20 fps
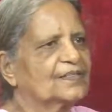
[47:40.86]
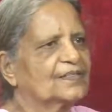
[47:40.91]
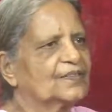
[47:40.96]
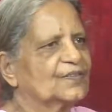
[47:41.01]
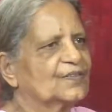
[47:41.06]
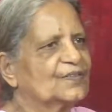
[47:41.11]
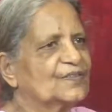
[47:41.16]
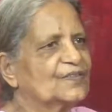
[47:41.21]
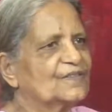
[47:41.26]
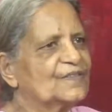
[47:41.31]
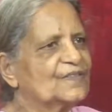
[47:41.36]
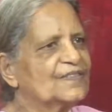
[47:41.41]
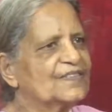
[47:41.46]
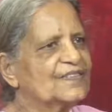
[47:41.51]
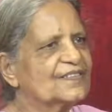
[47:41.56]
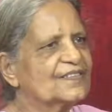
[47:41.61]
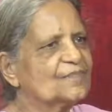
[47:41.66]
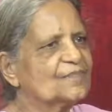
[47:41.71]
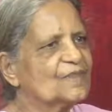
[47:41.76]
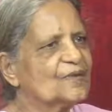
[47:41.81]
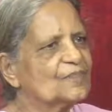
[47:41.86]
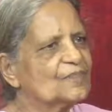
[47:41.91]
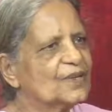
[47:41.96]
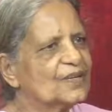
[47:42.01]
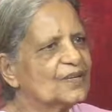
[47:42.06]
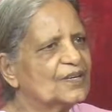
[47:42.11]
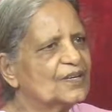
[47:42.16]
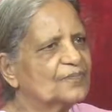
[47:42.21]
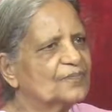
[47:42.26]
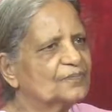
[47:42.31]
So she was
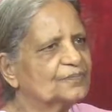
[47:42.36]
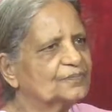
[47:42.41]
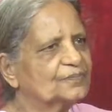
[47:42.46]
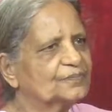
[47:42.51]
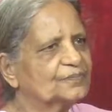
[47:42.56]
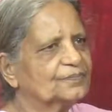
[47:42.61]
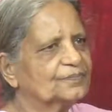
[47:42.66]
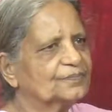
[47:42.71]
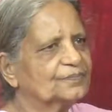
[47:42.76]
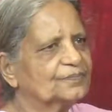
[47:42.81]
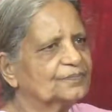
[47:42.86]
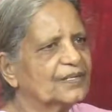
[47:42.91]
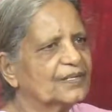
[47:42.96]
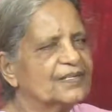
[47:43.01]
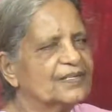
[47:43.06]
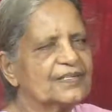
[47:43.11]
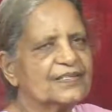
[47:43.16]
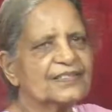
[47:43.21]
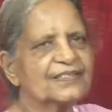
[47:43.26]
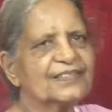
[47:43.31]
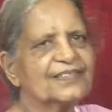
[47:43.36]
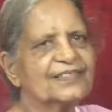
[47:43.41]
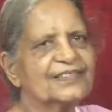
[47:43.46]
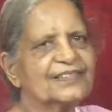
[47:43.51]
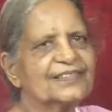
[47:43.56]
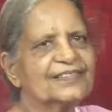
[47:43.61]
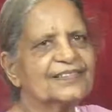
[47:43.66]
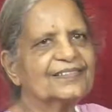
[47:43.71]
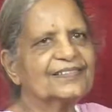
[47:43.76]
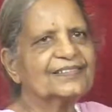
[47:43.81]
remembering him
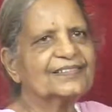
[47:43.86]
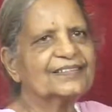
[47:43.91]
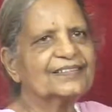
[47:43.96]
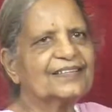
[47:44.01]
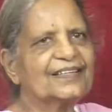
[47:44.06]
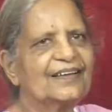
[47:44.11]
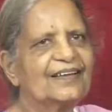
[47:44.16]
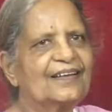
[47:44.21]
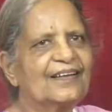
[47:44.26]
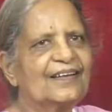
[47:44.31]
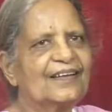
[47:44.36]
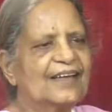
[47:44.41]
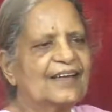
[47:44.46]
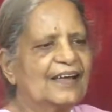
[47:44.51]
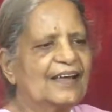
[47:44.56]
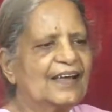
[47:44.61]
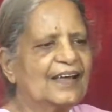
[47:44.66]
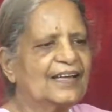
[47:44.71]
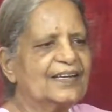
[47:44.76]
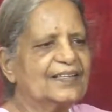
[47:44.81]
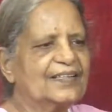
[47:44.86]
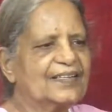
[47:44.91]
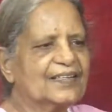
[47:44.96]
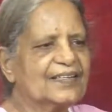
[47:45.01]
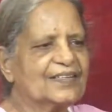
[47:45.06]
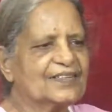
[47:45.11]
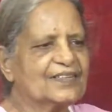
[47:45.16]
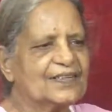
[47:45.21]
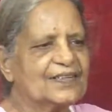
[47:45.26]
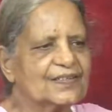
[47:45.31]
earnestly. And
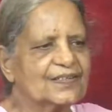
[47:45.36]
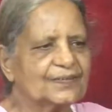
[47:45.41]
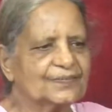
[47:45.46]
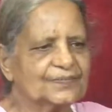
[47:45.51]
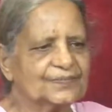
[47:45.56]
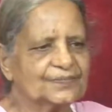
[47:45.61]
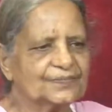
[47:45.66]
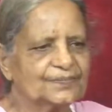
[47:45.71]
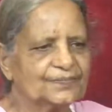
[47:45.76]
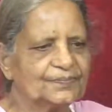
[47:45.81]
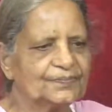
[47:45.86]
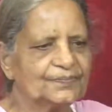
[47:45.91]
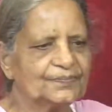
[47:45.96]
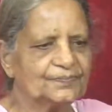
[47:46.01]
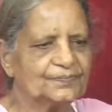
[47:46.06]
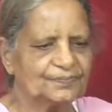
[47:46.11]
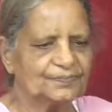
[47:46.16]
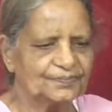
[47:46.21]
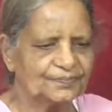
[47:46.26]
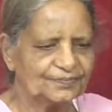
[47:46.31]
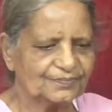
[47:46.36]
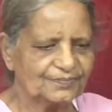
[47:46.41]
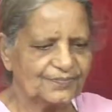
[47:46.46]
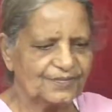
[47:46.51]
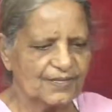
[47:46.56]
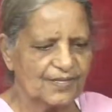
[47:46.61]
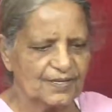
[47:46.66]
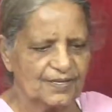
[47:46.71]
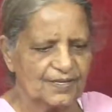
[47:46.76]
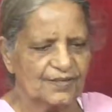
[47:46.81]
Krishna
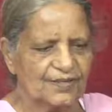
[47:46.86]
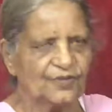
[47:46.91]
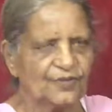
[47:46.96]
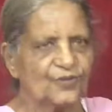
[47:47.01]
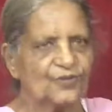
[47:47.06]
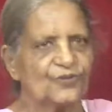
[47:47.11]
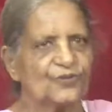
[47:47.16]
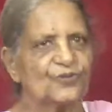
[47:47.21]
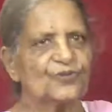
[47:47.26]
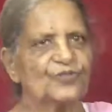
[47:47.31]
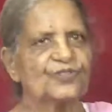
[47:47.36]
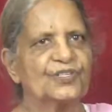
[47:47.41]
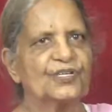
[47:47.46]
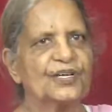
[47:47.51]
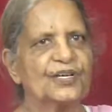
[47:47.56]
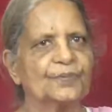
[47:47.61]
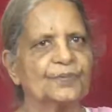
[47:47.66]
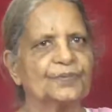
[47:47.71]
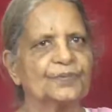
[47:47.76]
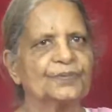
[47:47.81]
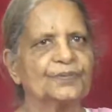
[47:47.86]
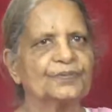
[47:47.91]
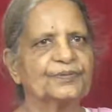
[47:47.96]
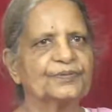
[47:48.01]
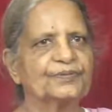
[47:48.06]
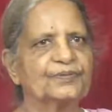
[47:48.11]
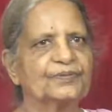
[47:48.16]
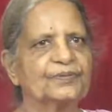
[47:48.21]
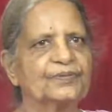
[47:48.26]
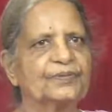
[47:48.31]
used to sit up
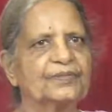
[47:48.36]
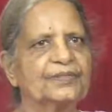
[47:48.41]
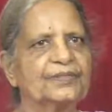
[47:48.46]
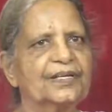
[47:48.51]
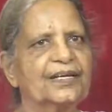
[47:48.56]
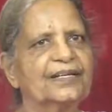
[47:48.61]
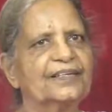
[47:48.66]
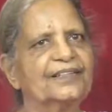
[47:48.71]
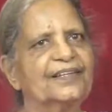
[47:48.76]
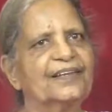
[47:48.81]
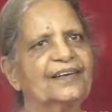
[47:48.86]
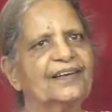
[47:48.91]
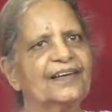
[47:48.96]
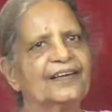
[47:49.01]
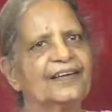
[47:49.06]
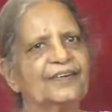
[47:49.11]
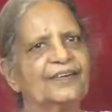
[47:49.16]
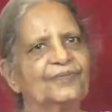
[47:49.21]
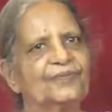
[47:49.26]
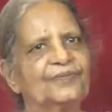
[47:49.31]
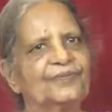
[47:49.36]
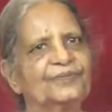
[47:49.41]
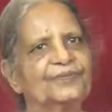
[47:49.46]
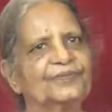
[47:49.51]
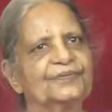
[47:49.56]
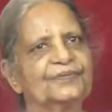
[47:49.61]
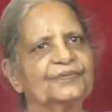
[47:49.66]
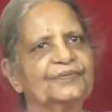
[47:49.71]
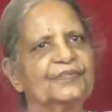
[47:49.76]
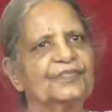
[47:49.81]
and then lie down,
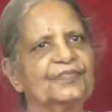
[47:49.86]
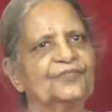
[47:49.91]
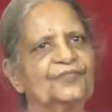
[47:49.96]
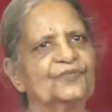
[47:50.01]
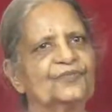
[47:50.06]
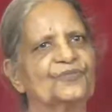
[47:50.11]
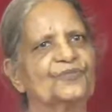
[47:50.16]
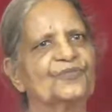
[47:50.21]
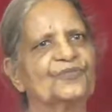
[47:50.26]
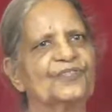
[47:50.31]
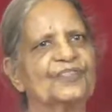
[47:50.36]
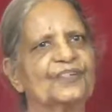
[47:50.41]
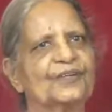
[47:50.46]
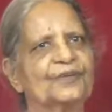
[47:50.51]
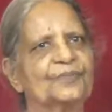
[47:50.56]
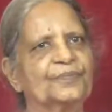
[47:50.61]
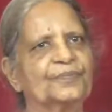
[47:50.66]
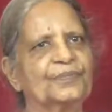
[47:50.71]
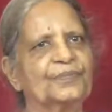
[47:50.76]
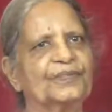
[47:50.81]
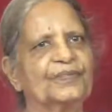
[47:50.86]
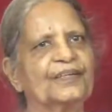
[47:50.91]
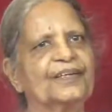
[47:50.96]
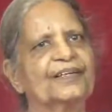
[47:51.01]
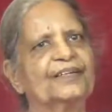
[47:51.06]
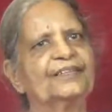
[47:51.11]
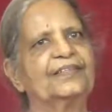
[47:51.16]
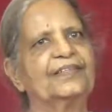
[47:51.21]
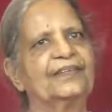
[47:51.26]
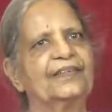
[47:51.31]
used to sit up
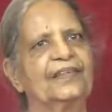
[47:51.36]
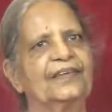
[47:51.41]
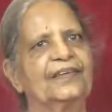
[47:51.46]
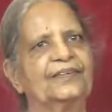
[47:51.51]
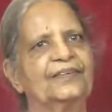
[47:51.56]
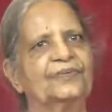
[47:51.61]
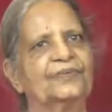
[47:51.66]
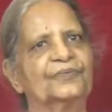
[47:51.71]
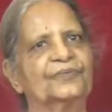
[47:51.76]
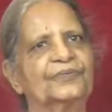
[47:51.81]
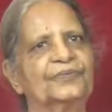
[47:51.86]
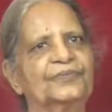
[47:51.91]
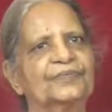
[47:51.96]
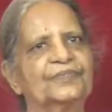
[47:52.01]
and then lie down